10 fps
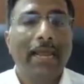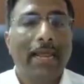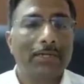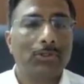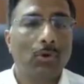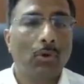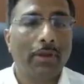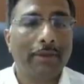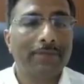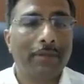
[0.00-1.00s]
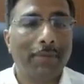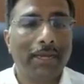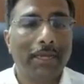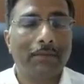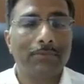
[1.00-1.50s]
And so if
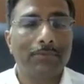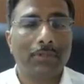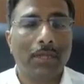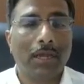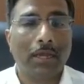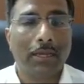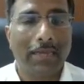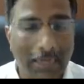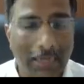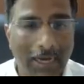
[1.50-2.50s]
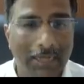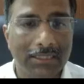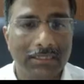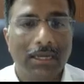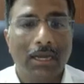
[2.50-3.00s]
somebody comes like
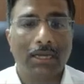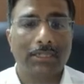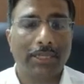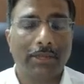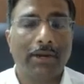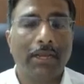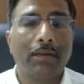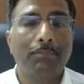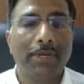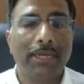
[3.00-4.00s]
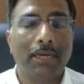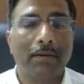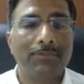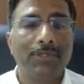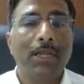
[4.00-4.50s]
us, a security company
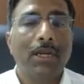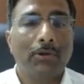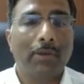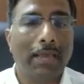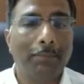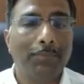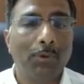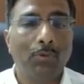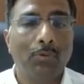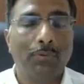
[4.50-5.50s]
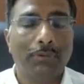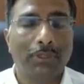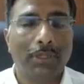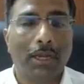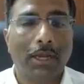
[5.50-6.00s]
comes to help you
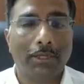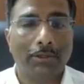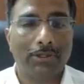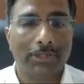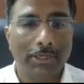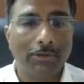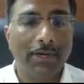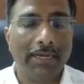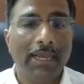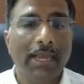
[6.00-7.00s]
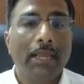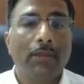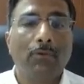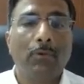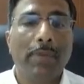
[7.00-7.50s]
with your security,
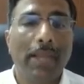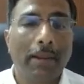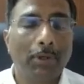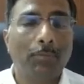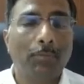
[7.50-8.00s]
you would be able to